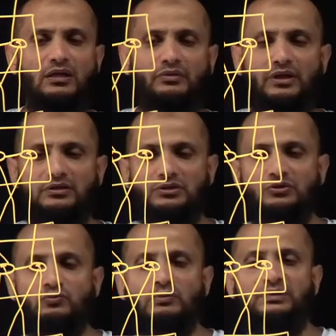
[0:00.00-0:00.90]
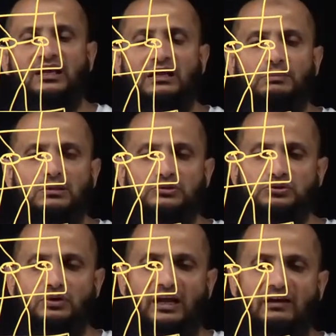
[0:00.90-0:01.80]
then you will be able
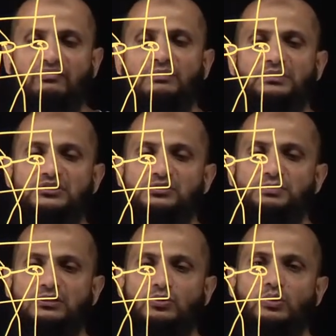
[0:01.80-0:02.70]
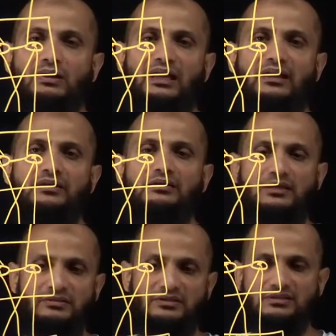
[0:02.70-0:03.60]
to have the BGP over LAN
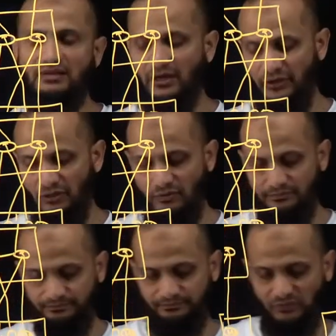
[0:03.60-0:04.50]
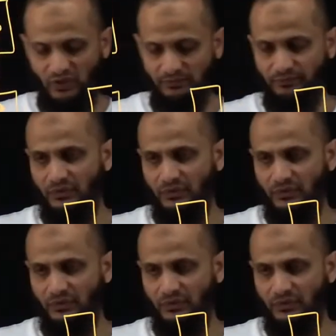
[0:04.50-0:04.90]
in this scenario, right?